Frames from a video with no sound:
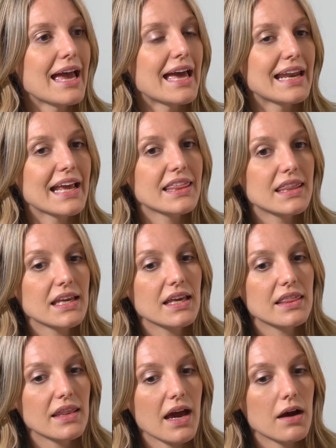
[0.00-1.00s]
And I
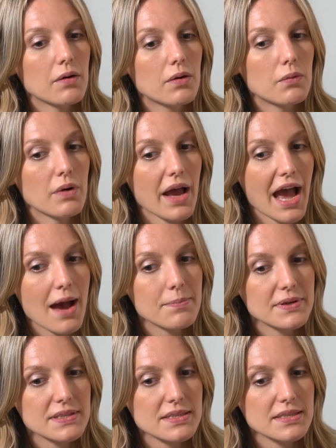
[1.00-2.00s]
think that what
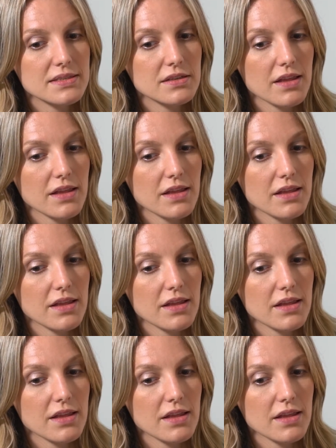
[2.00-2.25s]
happens is a